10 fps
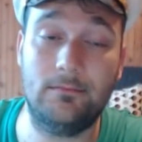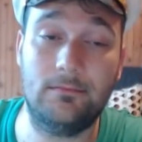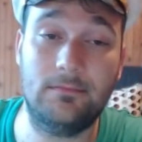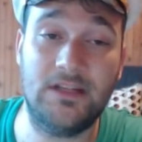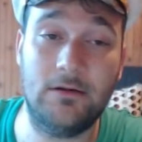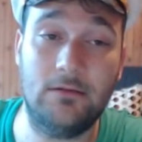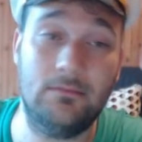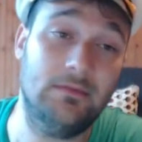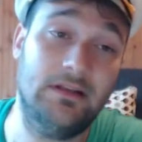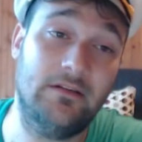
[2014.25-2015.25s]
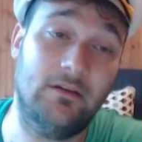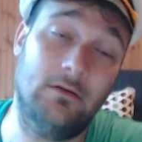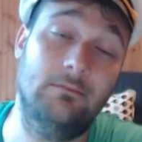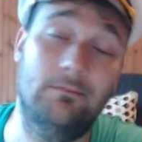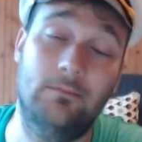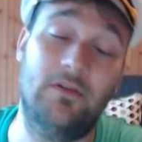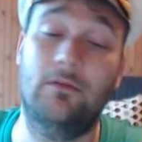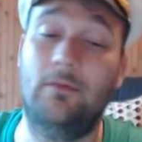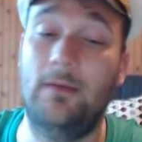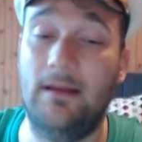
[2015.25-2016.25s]
You know, that's, or turn
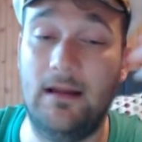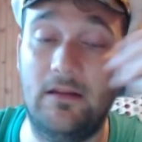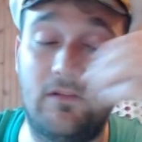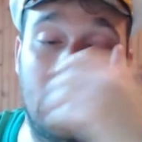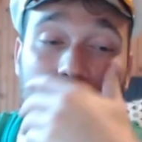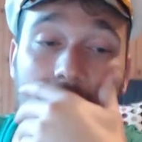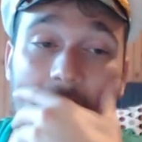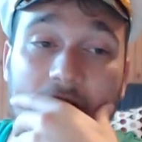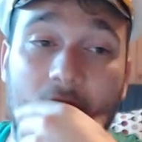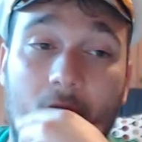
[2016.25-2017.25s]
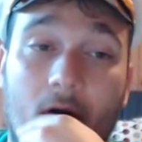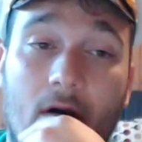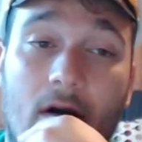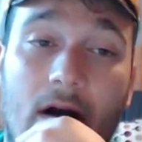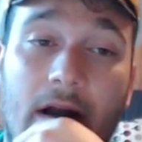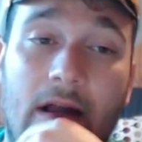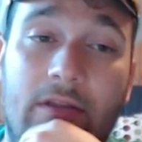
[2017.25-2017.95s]
3, I guess. So I think